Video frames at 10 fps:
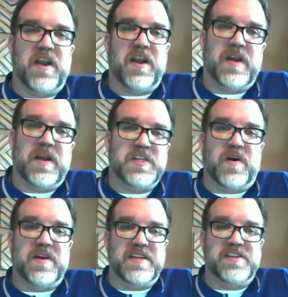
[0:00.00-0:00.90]
Always
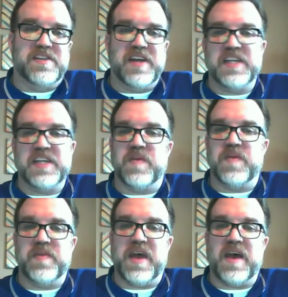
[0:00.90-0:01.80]
one. Did you guys
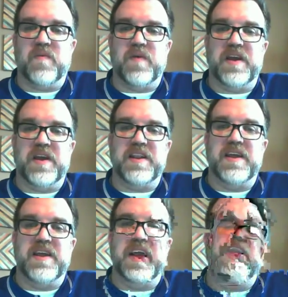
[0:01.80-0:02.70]
remember that when
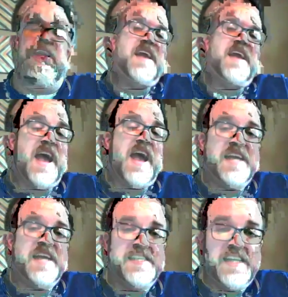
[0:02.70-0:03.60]
they
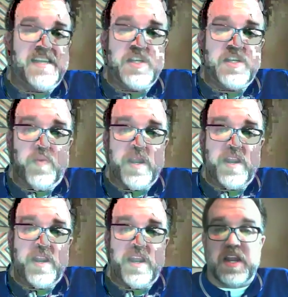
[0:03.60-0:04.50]
accidentally
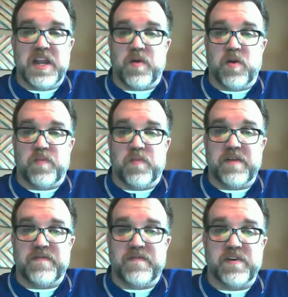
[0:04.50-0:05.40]
tweeted an inappropriate
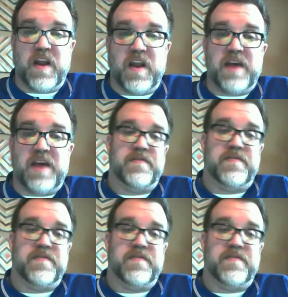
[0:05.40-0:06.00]
photograph?